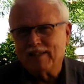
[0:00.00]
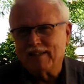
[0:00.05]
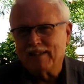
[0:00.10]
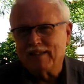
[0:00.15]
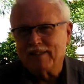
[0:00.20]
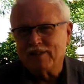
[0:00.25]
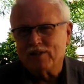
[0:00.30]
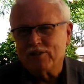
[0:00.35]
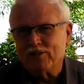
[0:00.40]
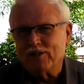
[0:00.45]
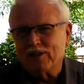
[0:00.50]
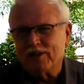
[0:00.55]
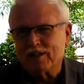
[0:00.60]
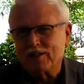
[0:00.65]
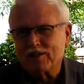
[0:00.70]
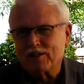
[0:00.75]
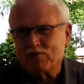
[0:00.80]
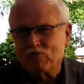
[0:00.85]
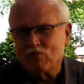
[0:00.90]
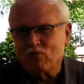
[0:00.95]
that is
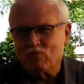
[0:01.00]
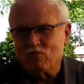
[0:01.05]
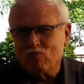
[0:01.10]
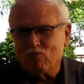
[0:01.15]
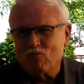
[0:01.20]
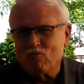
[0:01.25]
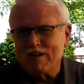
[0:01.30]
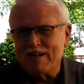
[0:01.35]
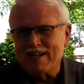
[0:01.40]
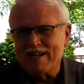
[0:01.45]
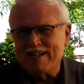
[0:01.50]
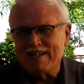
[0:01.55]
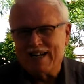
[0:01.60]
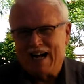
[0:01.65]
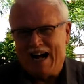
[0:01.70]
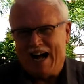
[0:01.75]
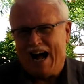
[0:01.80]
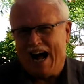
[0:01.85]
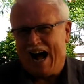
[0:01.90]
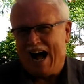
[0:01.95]
just red
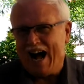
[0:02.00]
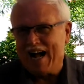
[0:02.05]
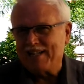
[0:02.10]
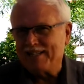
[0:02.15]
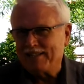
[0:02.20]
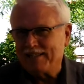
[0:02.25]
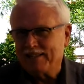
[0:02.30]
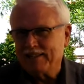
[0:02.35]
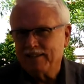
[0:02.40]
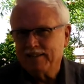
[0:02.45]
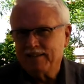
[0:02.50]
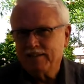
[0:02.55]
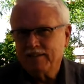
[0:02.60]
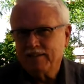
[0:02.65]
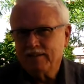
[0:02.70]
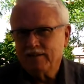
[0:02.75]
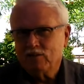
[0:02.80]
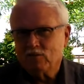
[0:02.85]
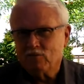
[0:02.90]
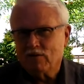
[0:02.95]
hot
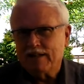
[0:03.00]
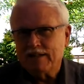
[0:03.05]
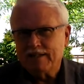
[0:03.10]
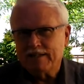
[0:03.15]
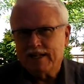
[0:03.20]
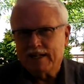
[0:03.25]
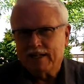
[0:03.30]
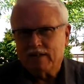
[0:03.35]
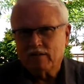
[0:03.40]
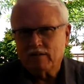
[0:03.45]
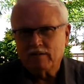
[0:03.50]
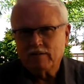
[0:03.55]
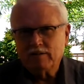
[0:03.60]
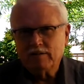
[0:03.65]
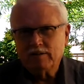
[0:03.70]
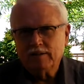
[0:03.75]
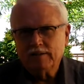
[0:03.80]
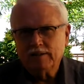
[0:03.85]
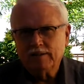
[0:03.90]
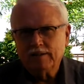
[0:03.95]
right now.
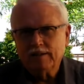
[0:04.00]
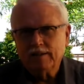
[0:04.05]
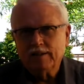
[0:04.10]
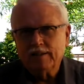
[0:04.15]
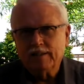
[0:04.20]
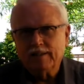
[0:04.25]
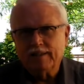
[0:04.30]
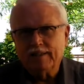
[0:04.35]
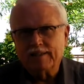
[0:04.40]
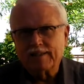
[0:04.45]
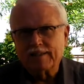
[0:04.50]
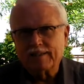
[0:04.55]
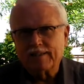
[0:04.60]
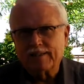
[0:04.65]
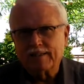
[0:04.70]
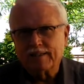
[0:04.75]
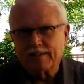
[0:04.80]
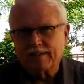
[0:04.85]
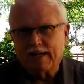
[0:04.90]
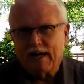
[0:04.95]
This
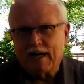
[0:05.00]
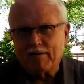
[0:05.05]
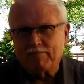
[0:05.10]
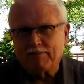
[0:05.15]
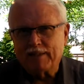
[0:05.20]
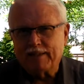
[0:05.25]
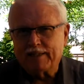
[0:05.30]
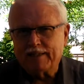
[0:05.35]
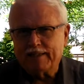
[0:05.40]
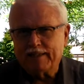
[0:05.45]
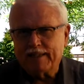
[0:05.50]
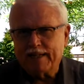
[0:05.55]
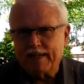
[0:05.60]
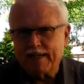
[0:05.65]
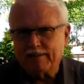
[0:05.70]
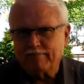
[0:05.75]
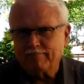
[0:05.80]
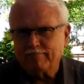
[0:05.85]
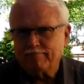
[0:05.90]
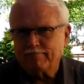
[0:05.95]
is a topic
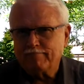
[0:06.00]
that